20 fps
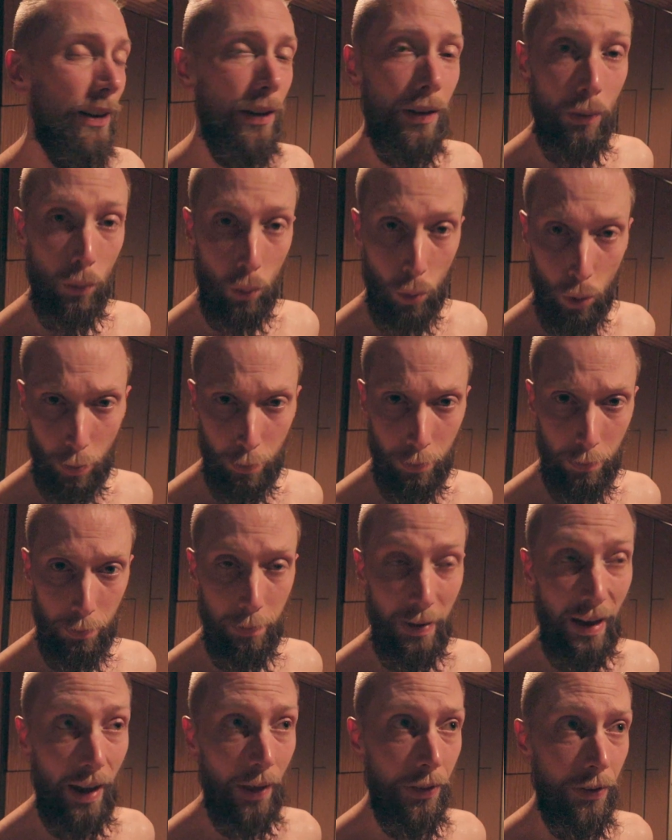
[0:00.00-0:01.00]
uh, warm
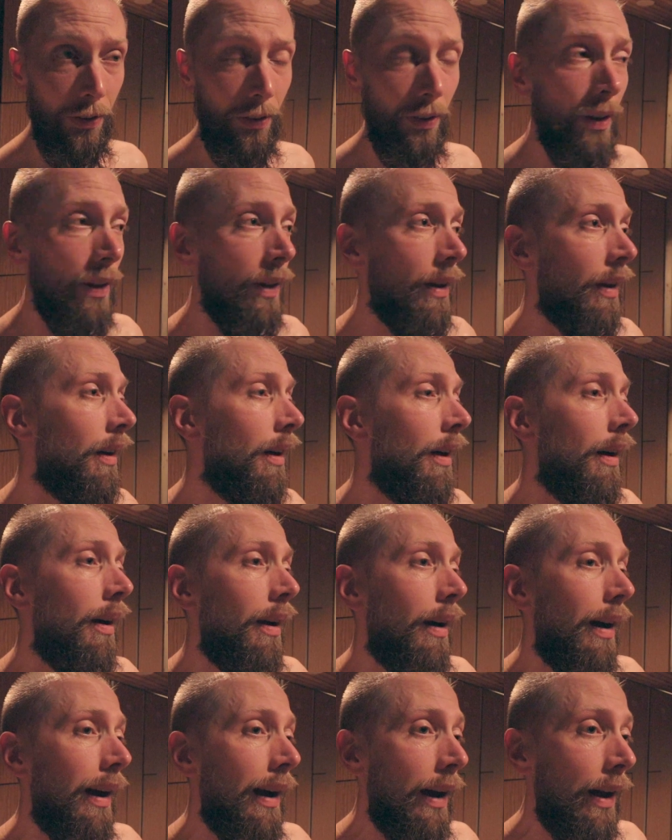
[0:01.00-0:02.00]
baths
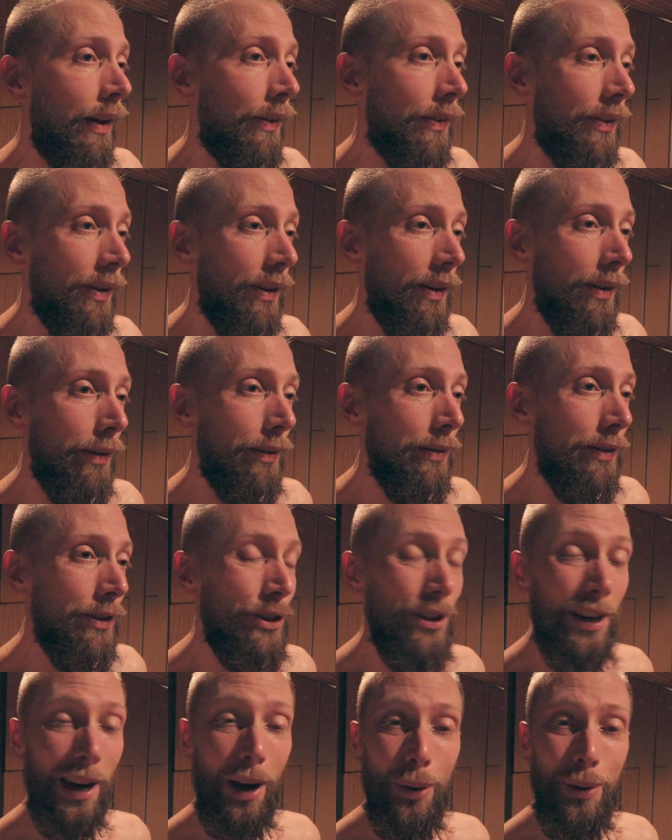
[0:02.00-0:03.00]
and uh,
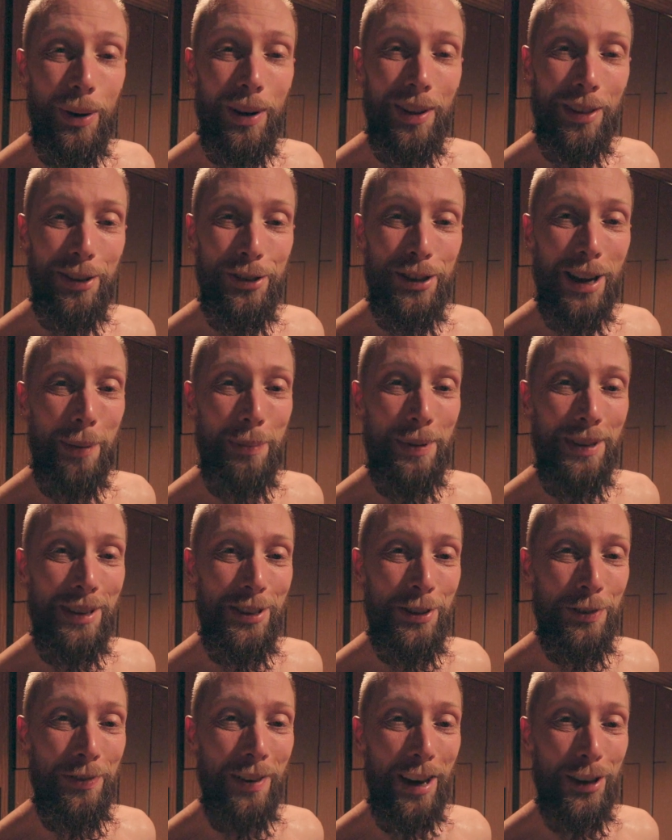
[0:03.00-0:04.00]
showered in the
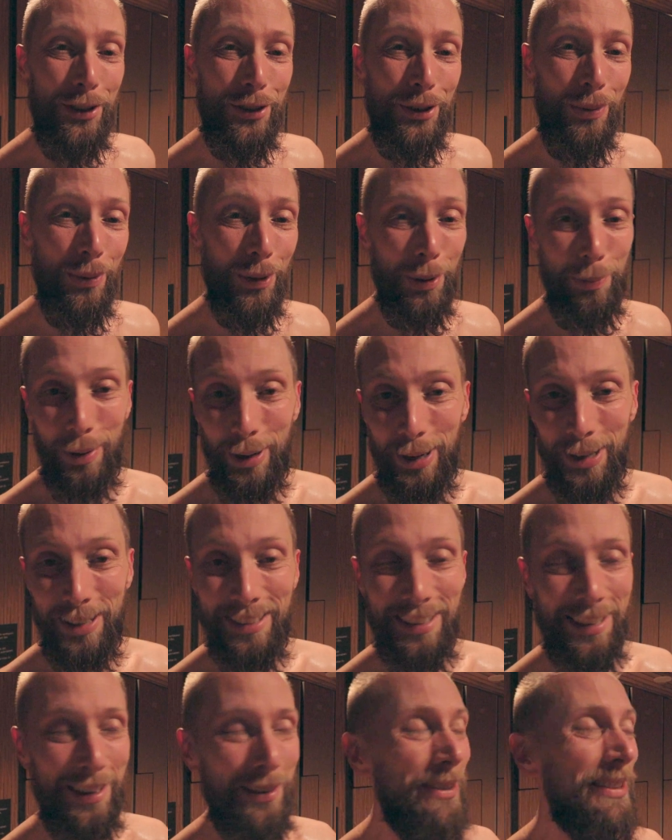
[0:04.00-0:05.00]
Japanese fashion with a bucket
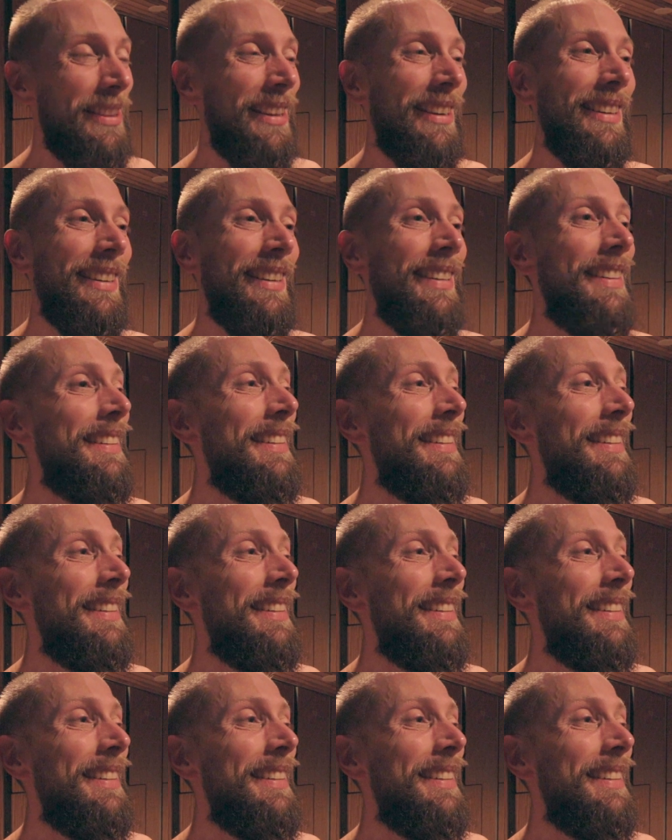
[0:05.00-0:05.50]
and everything.